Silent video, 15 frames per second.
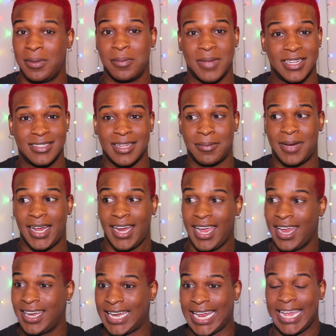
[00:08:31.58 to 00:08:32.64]
be messed up by the
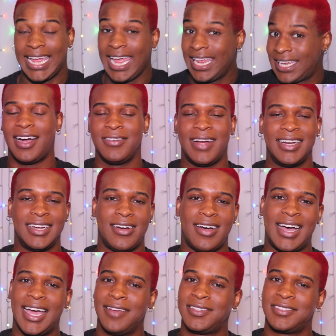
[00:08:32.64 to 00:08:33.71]
hand of the king? All right, now
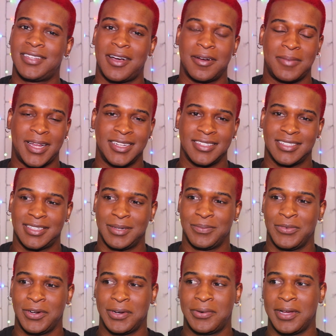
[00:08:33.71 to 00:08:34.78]
I have to talk about this
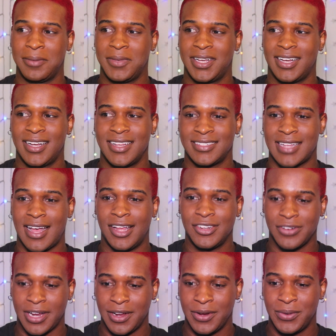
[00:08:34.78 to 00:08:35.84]
clip real quick because
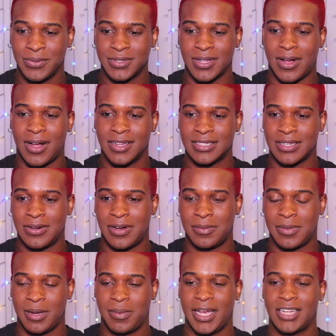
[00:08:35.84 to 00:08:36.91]
Andre, who's also
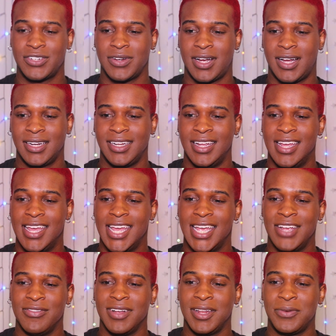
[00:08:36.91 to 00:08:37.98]
on my Patreon,
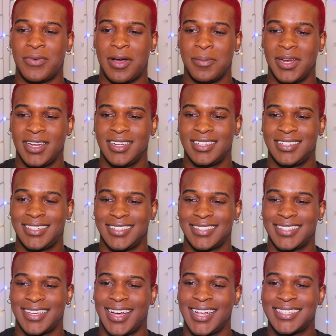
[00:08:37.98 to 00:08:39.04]
he really wanted me to
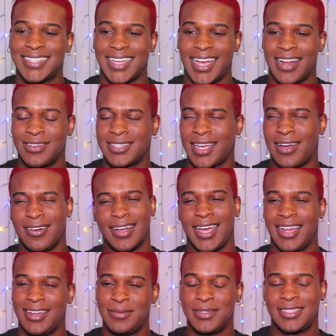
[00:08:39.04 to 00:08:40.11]
discuss it. And I was like,
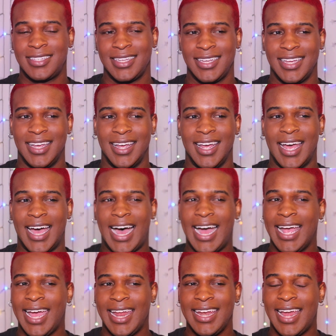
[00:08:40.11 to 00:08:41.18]
okay, let me see.
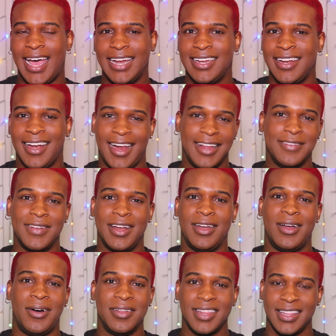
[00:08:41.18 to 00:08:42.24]
I did not even
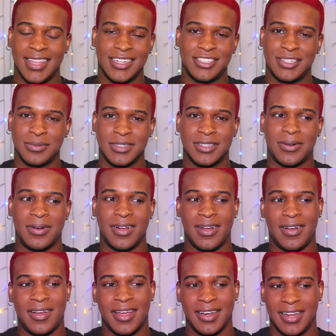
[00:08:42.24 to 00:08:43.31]
know that this shit was going
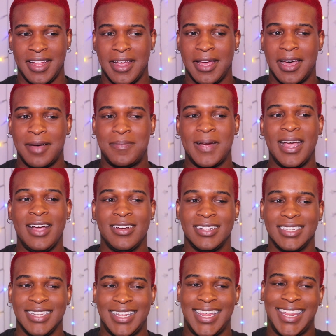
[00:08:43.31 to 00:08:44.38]
on,
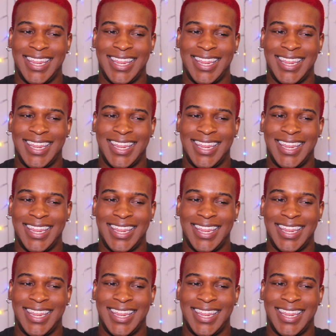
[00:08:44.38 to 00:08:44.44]
apparently.